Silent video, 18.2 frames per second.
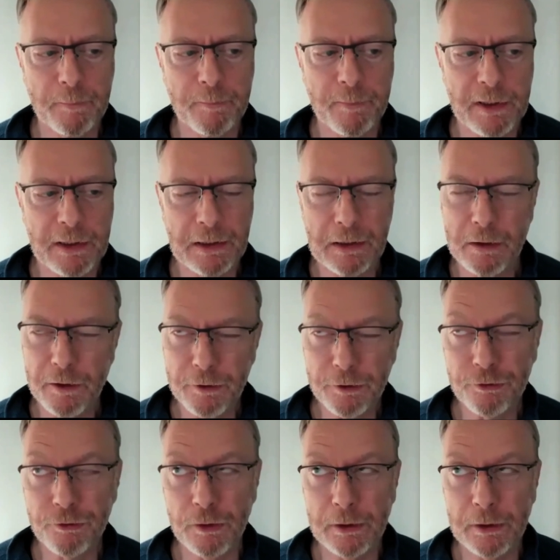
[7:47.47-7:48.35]
It
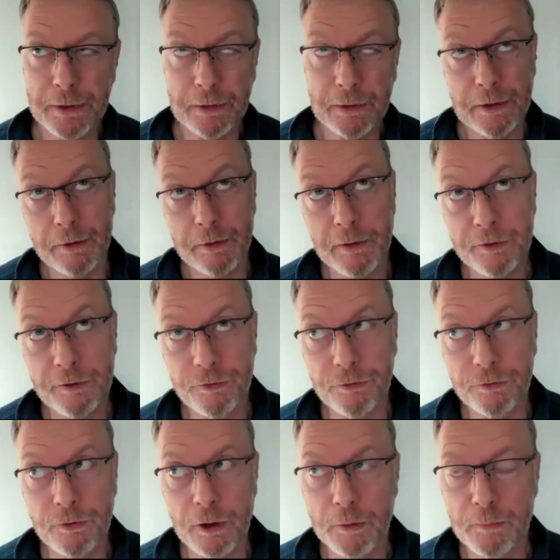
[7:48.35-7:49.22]
looks like the US
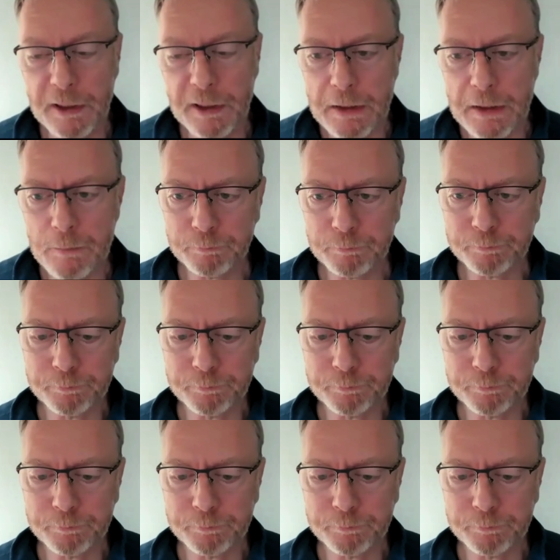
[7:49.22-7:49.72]
is going to be